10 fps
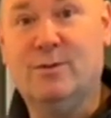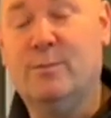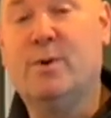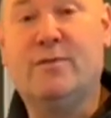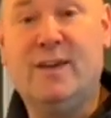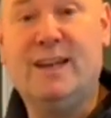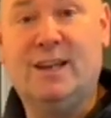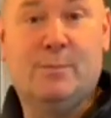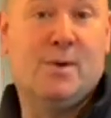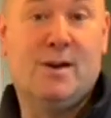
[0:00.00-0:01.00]
By feeding
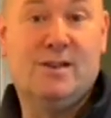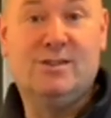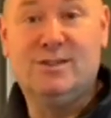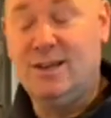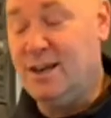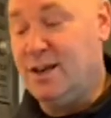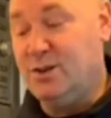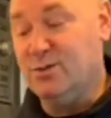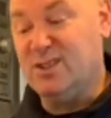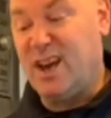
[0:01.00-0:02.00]
the birds,
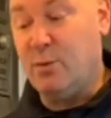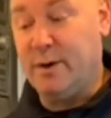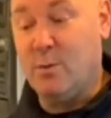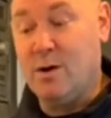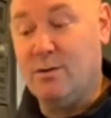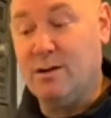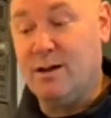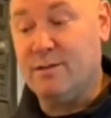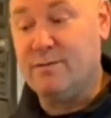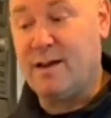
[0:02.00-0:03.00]
you're just helping
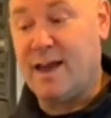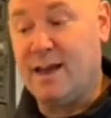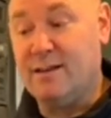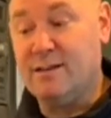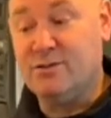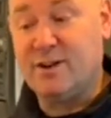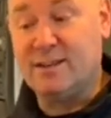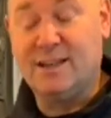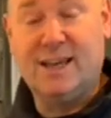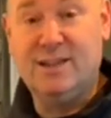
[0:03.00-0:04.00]
wildlife and
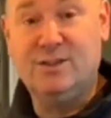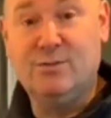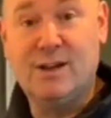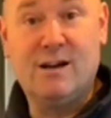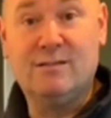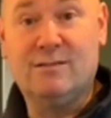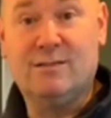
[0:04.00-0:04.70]
attracting it into your garden,